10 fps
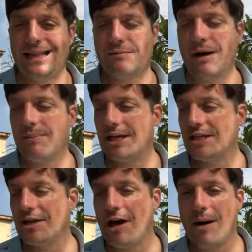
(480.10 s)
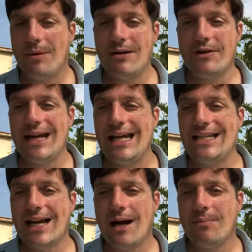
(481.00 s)
the right place in the harbor, even
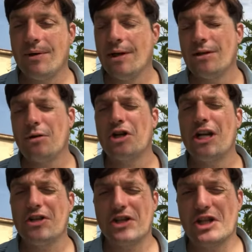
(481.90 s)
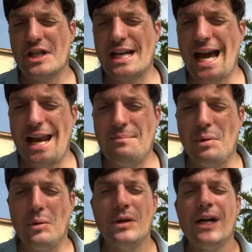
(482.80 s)
heating up, not shells, I should say,
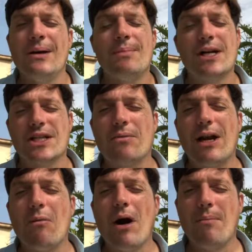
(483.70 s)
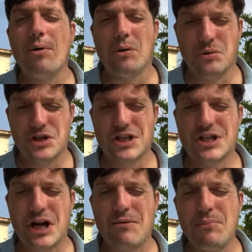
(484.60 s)
cannonball, because they really were balls, just
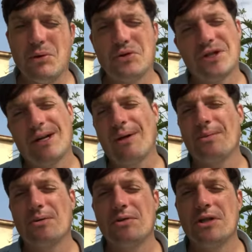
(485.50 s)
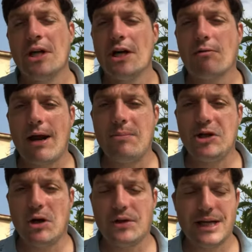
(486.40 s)
stone balls, or sometimes there was grape
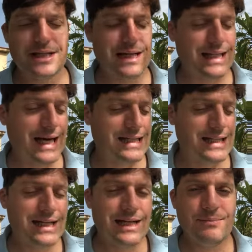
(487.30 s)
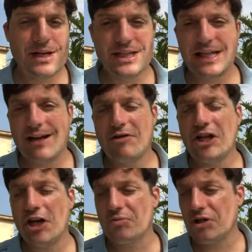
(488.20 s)
shot, things like that, because they didn't have
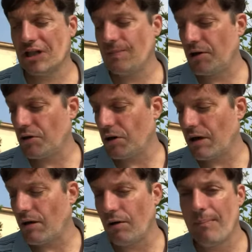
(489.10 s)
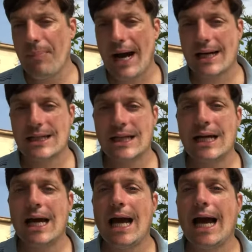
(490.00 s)
shells which exploded on impact.
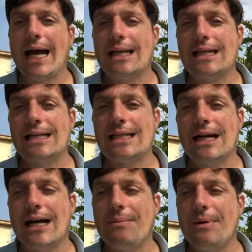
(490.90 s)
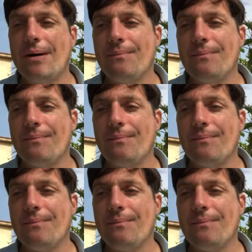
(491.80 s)
And in time,